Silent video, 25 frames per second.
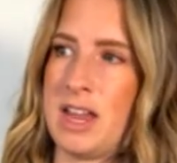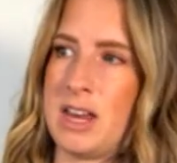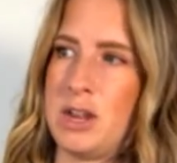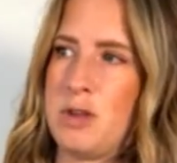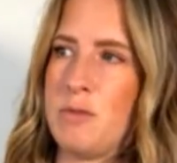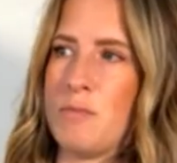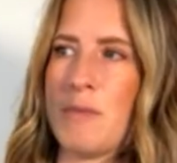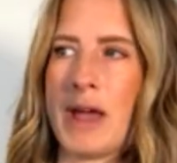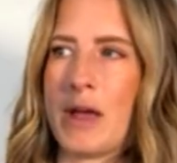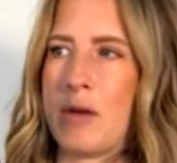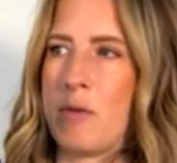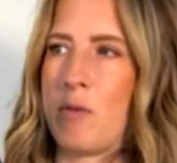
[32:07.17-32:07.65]
and
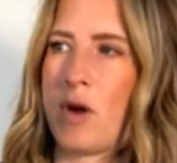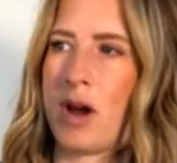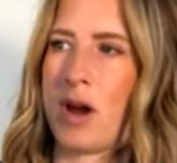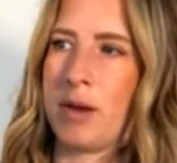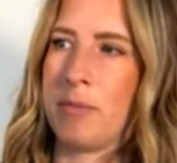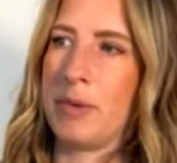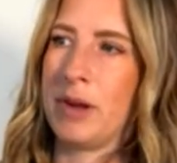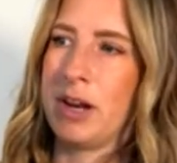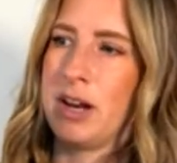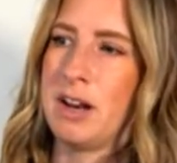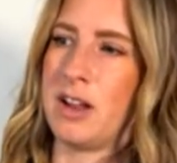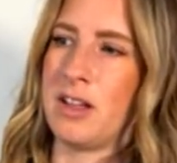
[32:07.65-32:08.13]
you might want
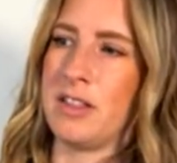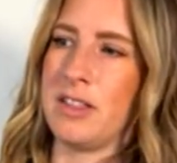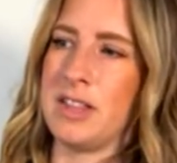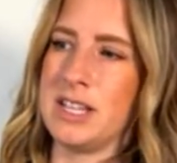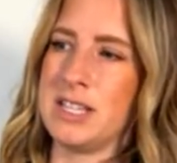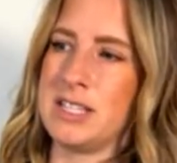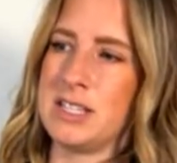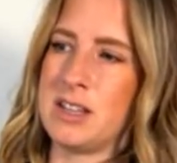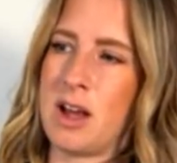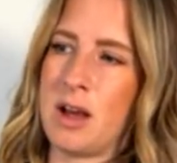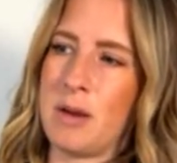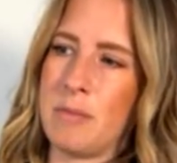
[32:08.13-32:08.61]
to put it on
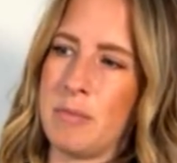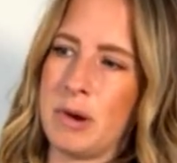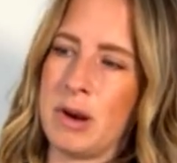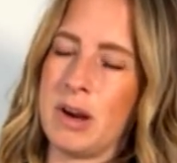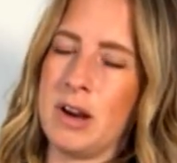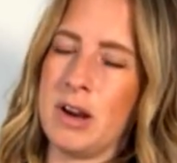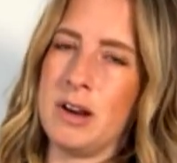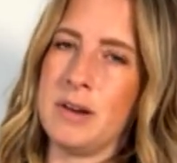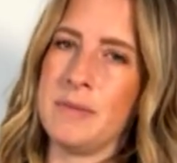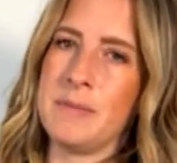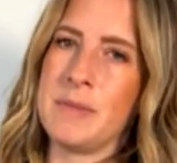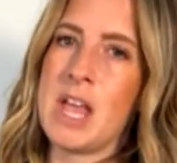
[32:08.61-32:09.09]
this top
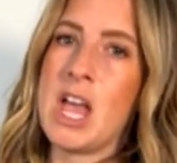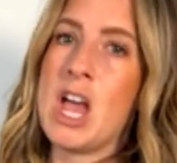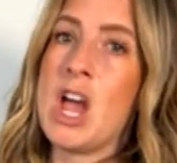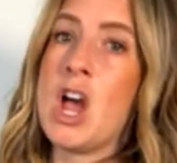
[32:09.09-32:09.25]
part.